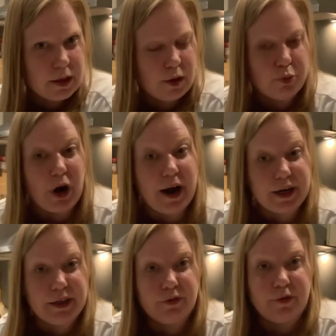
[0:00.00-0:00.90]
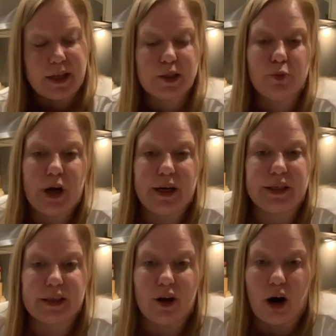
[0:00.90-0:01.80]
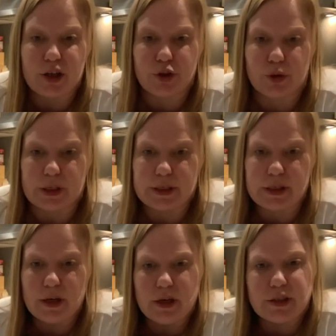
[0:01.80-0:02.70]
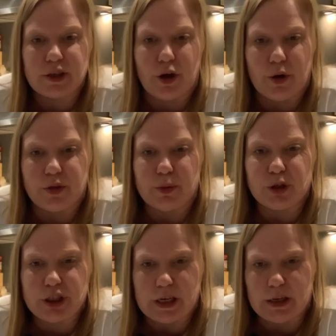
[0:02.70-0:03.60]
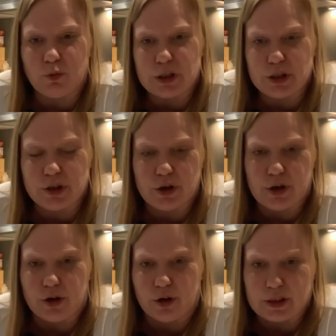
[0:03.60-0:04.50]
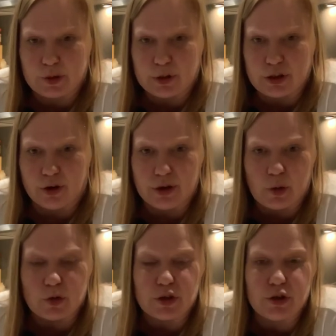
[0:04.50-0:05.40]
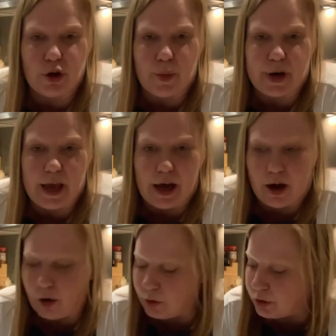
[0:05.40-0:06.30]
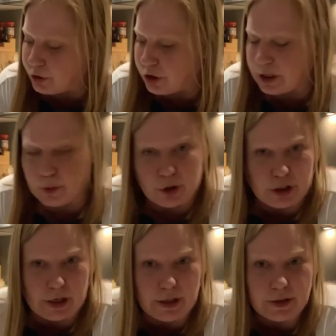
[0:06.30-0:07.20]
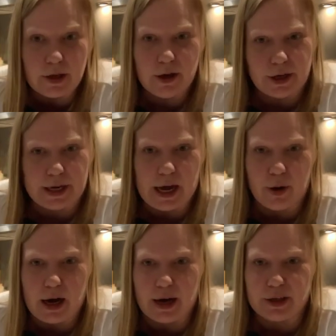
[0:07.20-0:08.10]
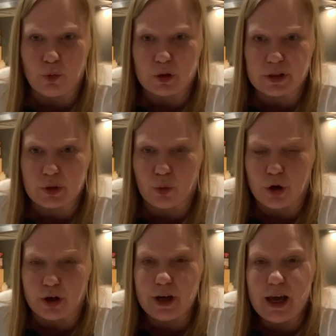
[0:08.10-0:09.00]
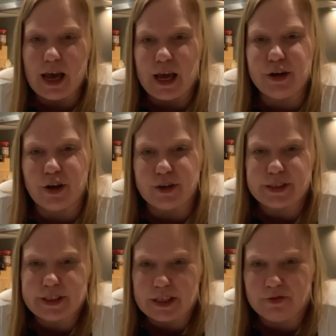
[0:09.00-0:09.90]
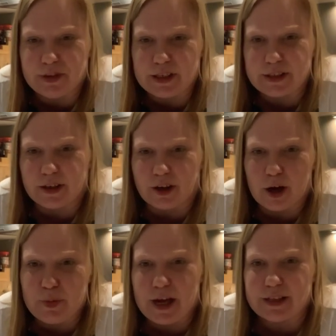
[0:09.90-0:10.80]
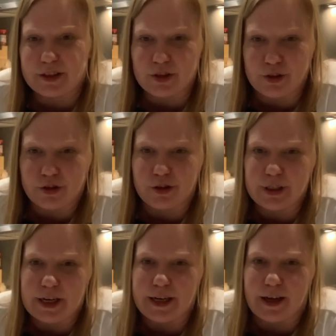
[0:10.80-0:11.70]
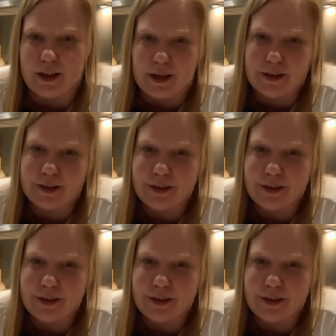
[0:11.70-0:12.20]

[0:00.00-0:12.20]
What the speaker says: browning, fats and browning, and then high sugars. So the machine, once you turn it on and switch it on, it will determine how dirty the machine is and how hard it wants to work. And no sticky fingers on iPads. Too true, Daniela.